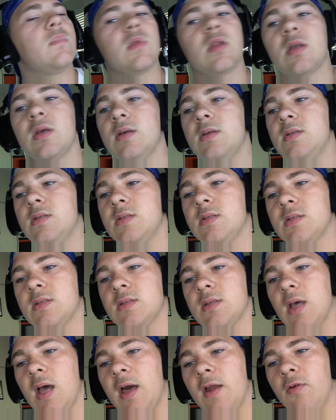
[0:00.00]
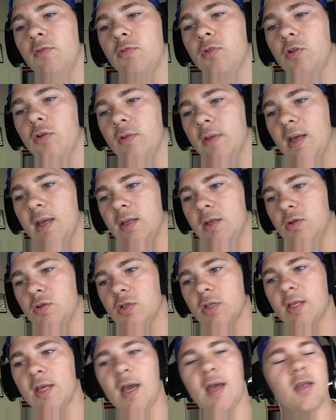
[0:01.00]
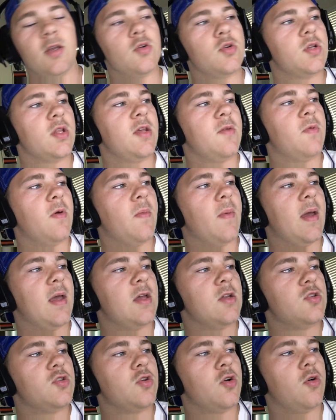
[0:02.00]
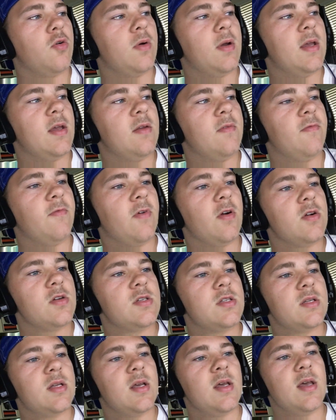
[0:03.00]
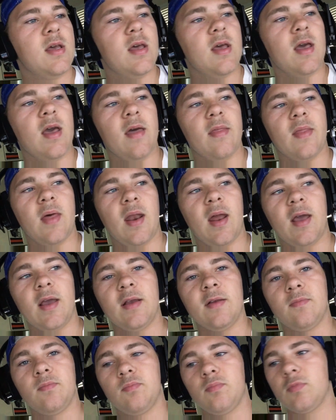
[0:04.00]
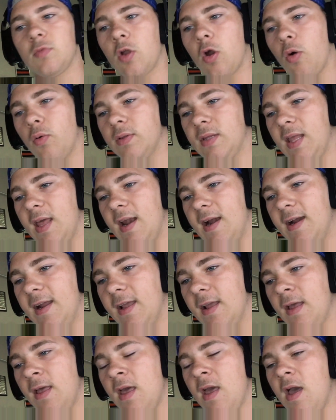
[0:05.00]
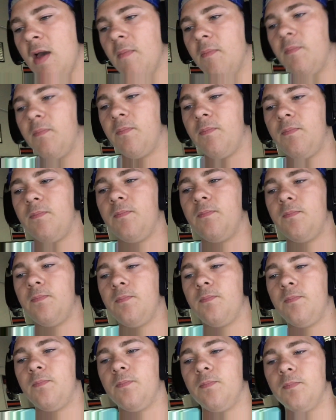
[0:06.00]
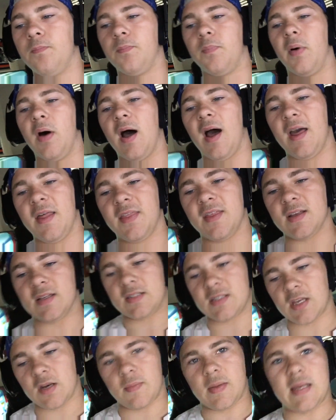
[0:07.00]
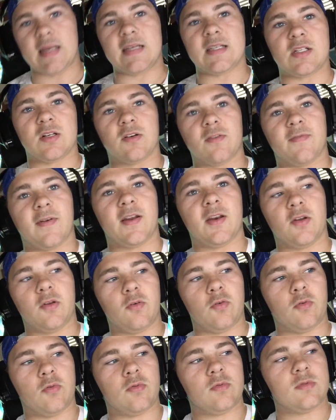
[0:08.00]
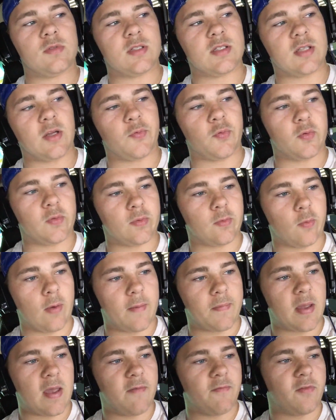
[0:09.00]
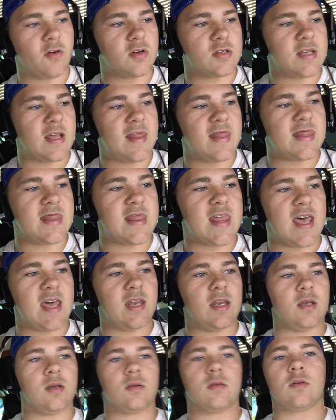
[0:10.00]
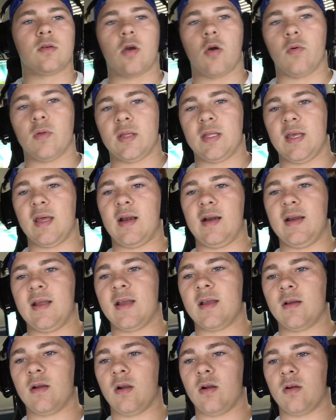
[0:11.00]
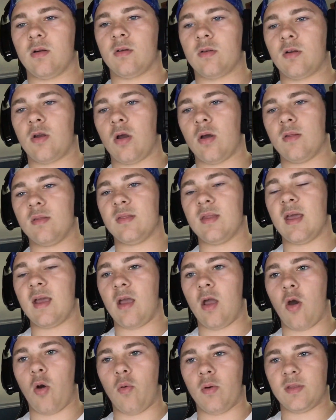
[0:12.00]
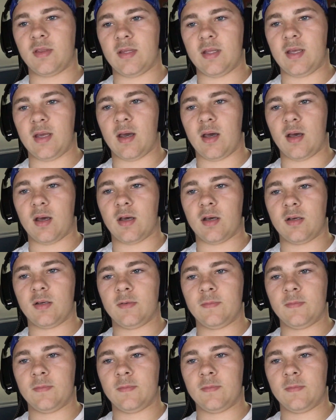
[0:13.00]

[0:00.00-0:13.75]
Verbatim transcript: because I don't do that usually I usually put my intro in first and then I go with the editing but I think it's gonna be easier if I do stuff with the webcam first and then go with the editing or go, then go with the uh,